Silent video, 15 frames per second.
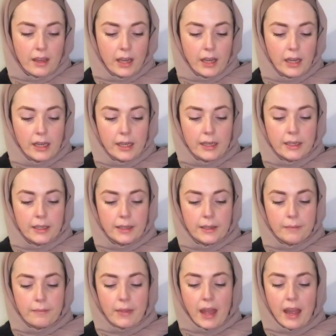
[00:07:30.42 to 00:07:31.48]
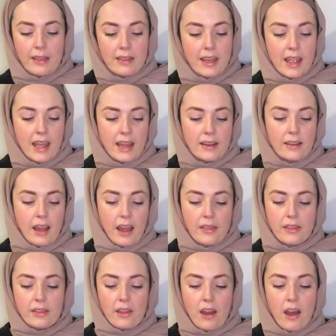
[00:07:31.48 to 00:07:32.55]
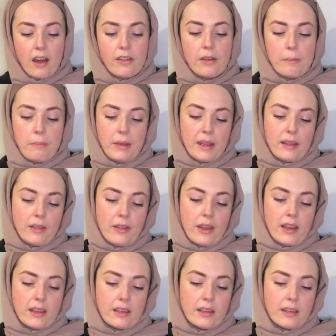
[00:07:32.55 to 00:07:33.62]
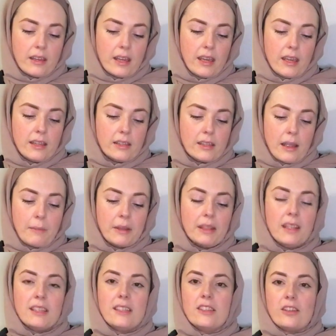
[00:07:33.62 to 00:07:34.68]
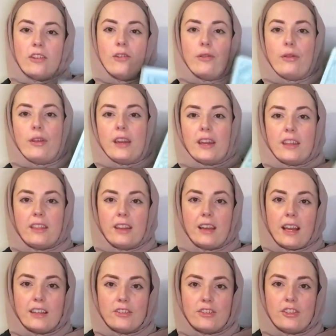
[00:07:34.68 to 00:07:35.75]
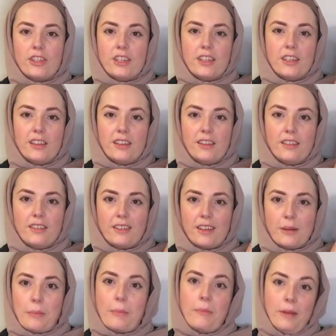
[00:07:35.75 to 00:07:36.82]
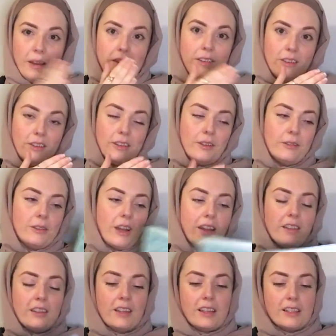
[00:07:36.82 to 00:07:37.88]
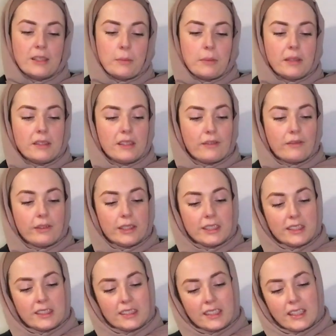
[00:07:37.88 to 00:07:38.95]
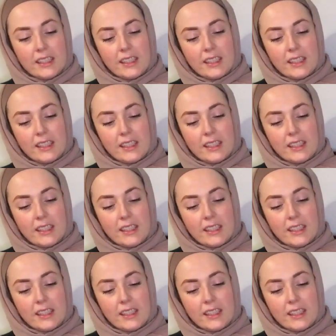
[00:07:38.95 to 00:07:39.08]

And then I think the other big thing is, I mean, this is a lot thicker than last year. I think that's the big difference.